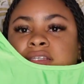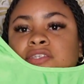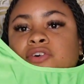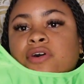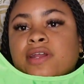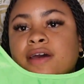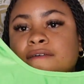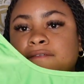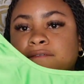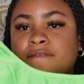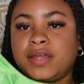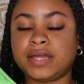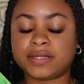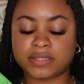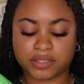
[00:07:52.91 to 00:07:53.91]
is gonna
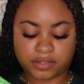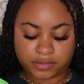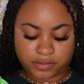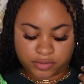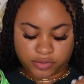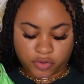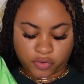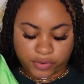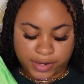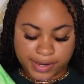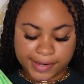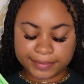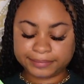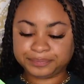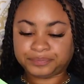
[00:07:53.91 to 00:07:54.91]
fit,
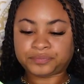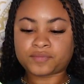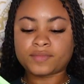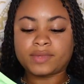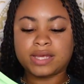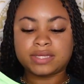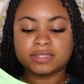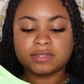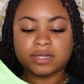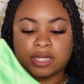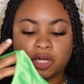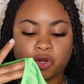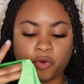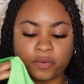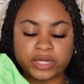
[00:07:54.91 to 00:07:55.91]
okay? It's gonna
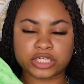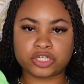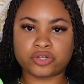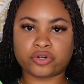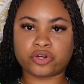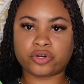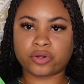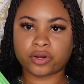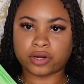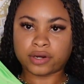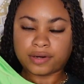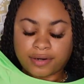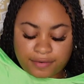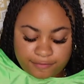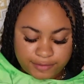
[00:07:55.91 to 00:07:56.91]
go with your
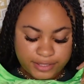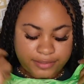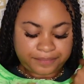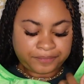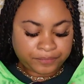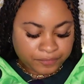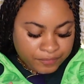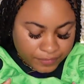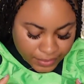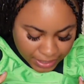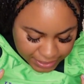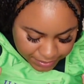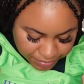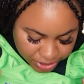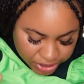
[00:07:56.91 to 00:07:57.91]
curves,
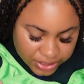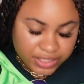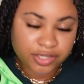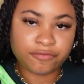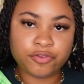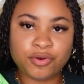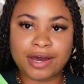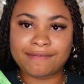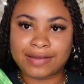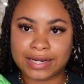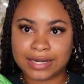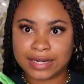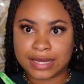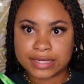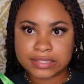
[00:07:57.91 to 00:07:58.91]
especially if you have a
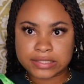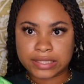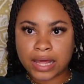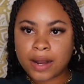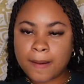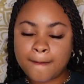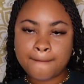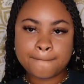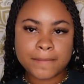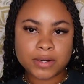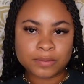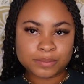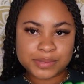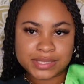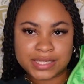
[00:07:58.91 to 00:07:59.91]
nice little
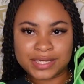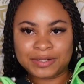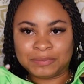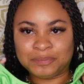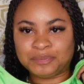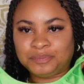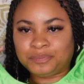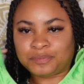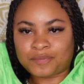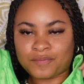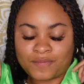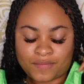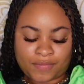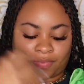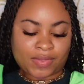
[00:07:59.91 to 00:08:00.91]
bumpsy.
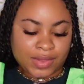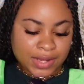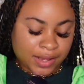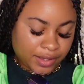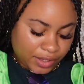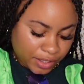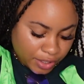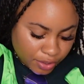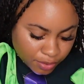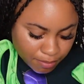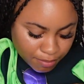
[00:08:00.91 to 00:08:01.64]
Your